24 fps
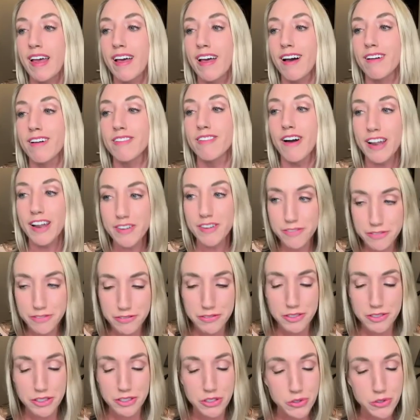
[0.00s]
lot of
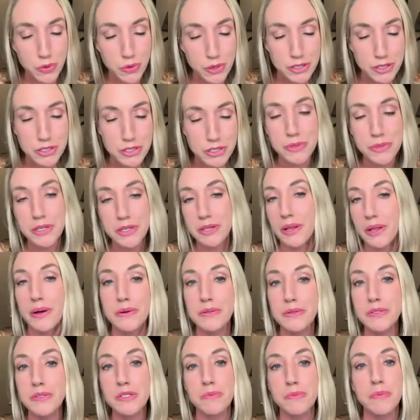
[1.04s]
doors were
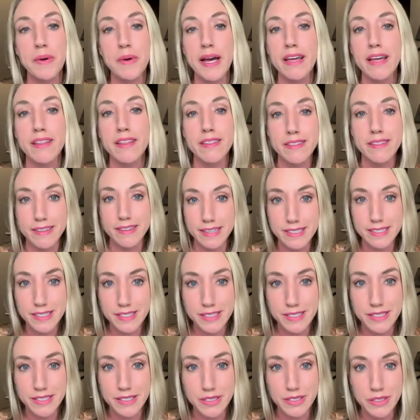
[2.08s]
closed, but
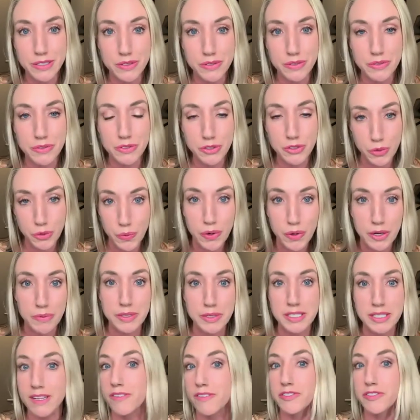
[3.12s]
this door
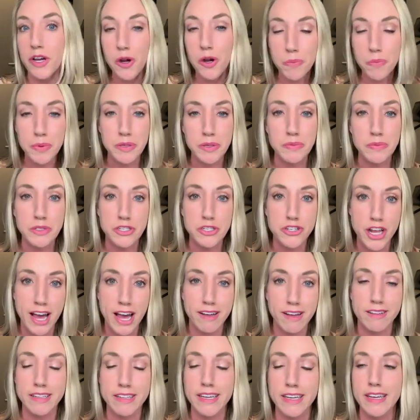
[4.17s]
was left open with
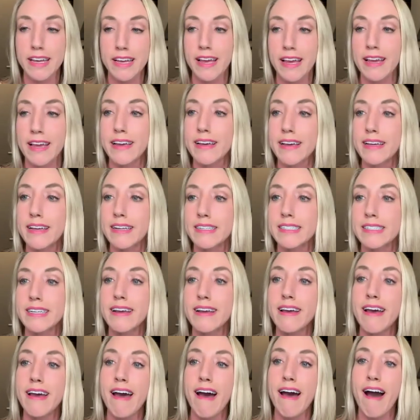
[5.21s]
Shaklee. And
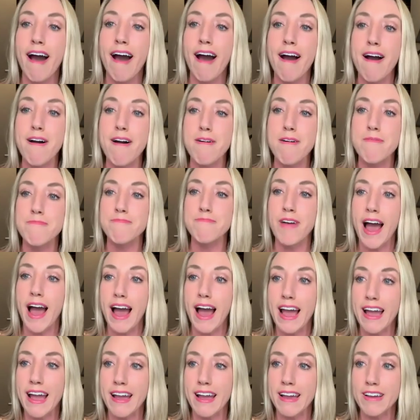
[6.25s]

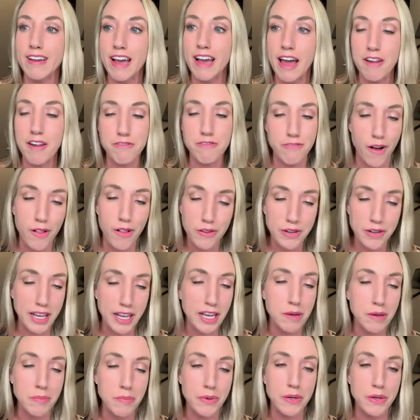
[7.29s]
I had followed
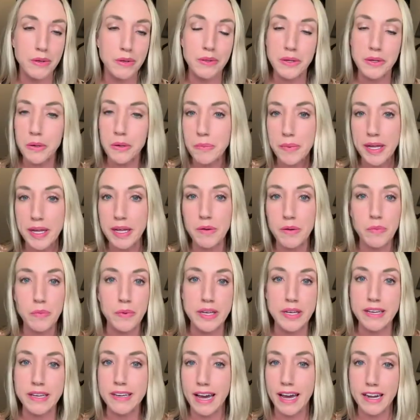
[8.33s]
Amber a little bit.
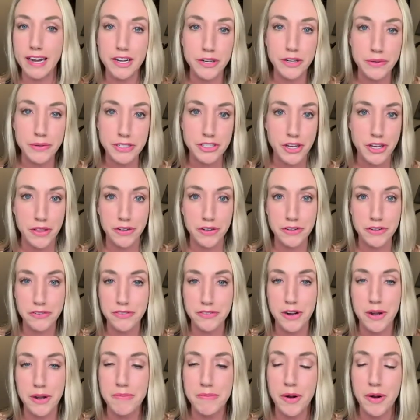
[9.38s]
We kind of knew each other
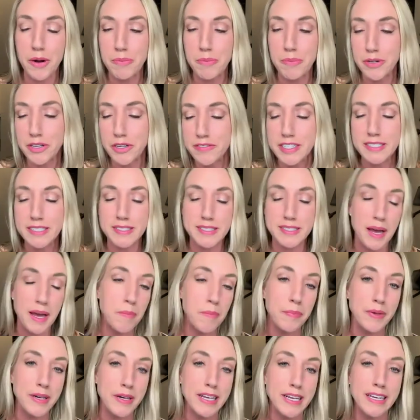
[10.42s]
from our previous
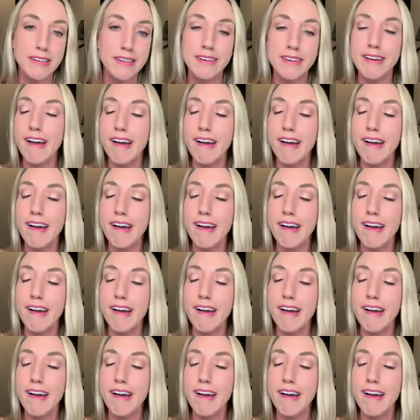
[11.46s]
company,